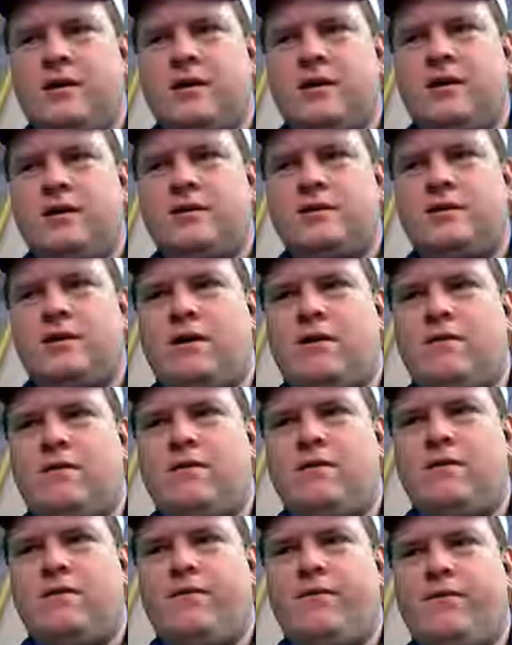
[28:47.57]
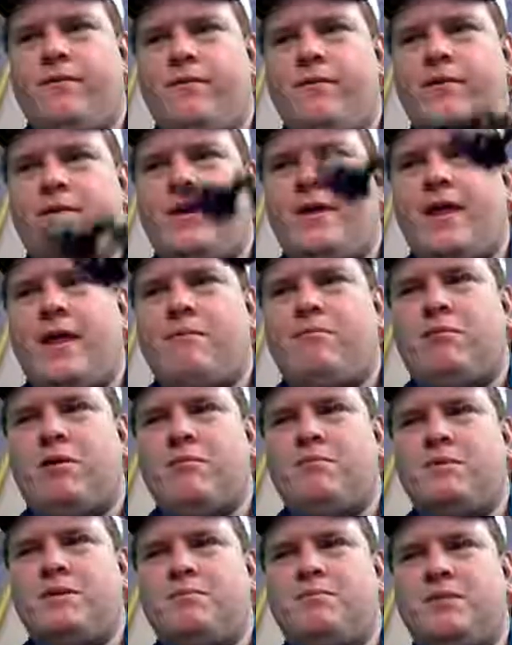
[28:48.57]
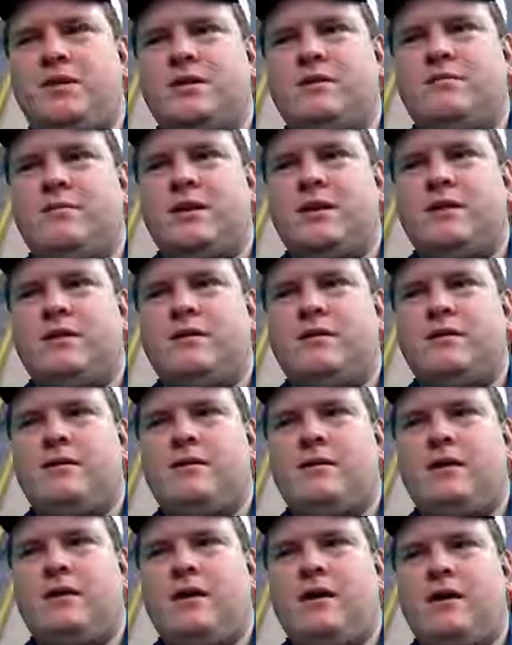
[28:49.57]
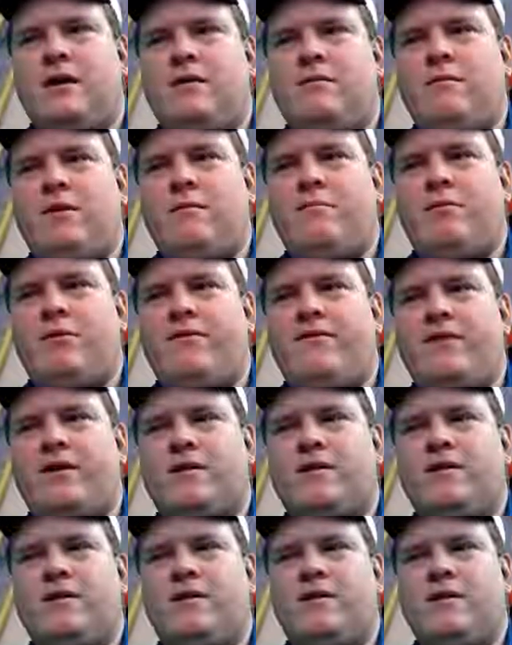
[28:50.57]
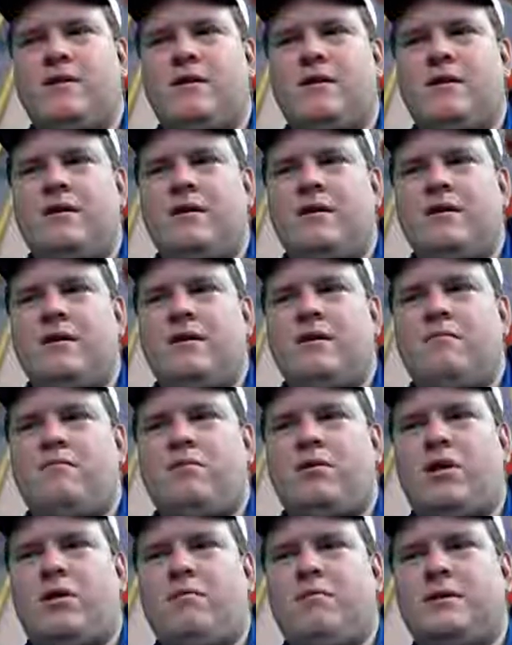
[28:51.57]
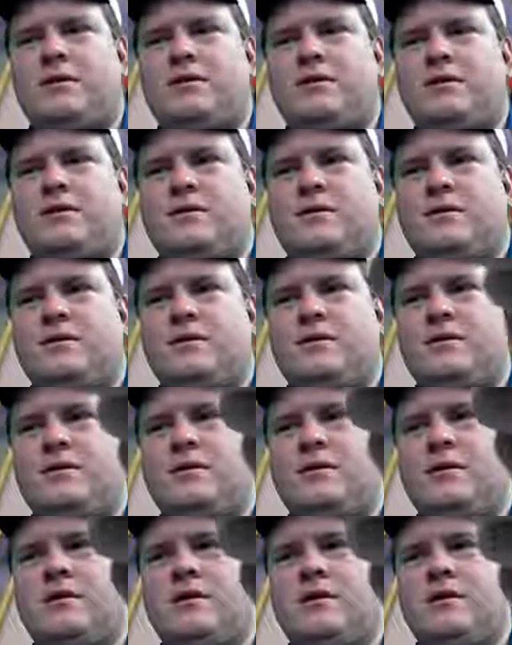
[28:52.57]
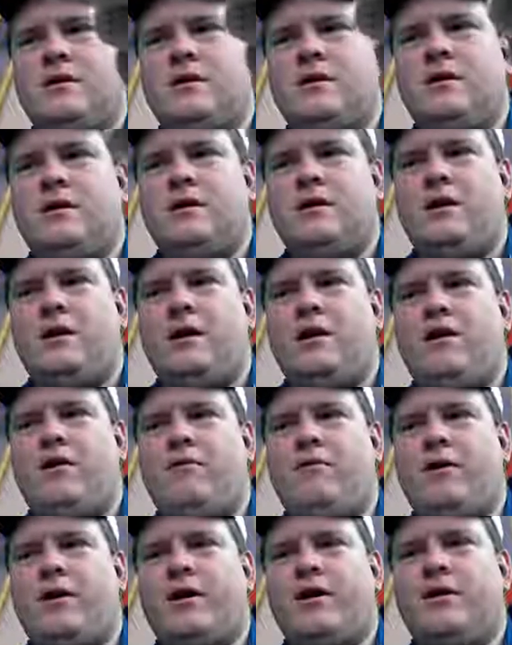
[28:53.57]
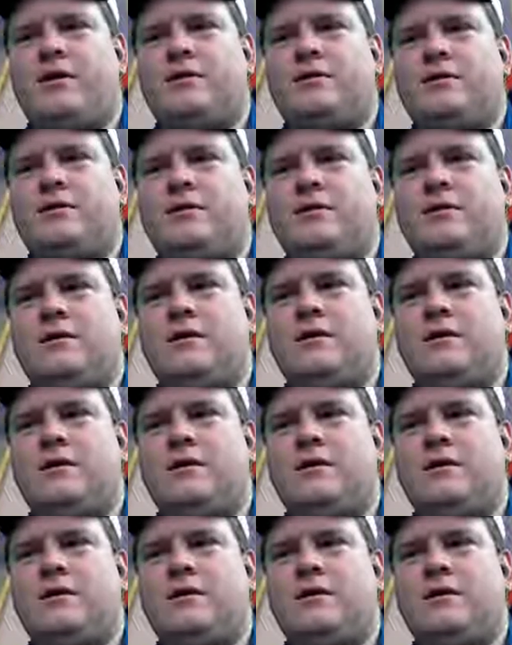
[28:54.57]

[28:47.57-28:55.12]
So, look at that Plumbus piece, man. What a perfect Plumbus in all regards.